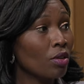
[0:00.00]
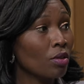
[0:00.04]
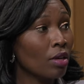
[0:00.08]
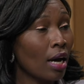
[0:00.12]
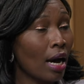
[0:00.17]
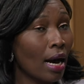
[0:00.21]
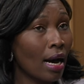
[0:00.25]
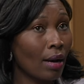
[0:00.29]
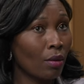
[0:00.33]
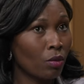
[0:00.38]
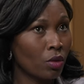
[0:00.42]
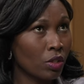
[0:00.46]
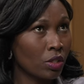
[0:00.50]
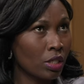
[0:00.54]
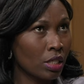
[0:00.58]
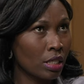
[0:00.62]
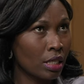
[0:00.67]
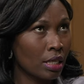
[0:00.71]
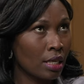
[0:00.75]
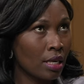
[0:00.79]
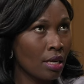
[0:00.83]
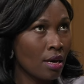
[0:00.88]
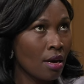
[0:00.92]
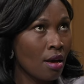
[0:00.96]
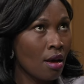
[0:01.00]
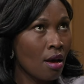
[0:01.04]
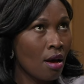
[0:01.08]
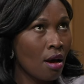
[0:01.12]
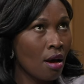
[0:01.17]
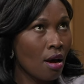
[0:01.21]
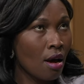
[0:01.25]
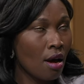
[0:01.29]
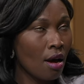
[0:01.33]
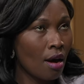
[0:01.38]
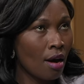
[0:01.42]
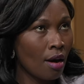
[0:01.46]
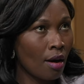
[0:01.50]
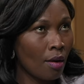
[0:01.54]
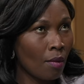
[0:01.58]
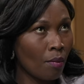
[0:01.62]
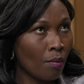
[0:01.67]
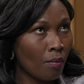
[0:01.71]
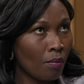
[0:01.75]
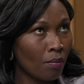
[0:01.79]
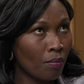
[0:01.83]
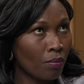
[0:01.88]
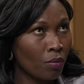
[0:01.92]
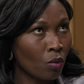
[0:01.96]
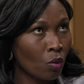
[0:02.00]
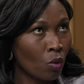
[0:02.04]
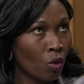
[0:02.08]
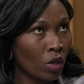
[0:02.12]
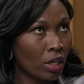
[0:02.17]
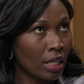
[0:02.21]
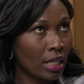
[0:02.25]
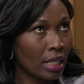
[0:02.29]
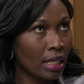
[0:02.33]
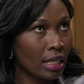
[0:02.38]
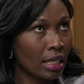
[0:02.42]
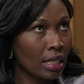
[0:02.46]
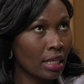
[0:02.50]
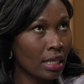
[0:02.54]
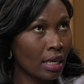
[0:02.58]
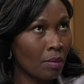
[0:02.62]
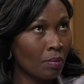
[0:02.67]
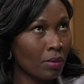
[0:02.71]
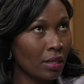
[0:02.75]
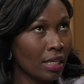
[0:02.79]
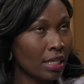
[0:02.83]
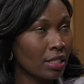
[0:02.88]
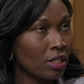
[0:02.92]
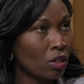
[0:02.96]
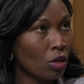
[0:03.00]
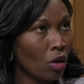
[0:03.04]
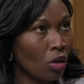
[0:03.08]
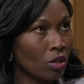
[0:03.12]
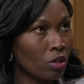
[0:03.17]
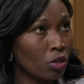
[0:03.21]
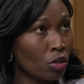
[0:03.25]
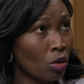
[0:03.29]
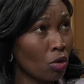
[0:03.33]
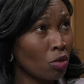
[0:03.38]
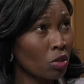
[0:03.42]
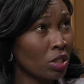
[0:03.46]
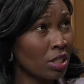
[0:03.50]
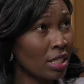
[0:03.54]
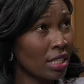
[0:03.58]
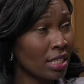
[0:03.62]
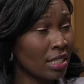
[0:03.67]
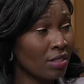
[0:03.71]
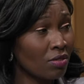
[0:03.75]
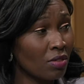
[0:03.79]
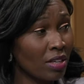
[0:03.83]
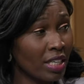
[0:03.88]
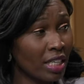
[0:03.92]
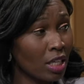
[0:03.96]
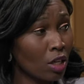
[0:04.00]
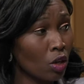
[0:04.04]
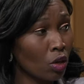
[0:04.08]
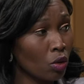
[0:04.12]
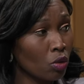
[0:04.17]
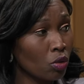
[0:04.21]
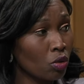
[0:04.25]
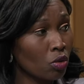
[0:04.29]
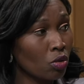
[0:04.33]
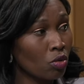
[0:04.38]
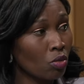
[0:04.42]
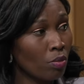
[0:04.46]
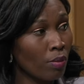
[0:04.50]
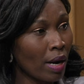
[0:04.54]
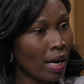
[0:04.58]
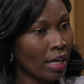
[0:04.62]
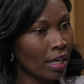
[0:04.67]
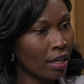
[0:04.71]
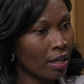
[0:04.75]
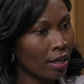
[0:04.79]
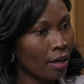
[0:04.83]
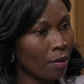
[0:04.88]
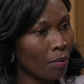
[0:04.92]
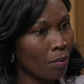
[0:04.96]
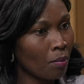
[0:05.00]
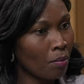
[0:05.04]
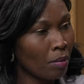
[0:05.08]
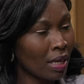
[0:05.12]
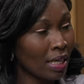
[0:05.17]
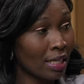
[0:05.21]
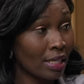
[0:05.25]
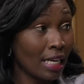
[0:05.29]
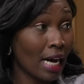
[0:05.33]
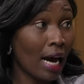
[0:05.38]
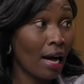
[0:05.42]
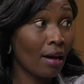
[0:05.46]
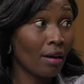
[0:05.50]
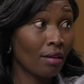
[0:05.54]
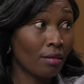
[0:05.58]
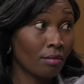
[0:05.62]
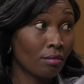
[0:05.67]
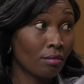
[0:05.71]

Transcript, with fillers: I was in um, working in a place called Towcester. It's very close to Buckingham, but not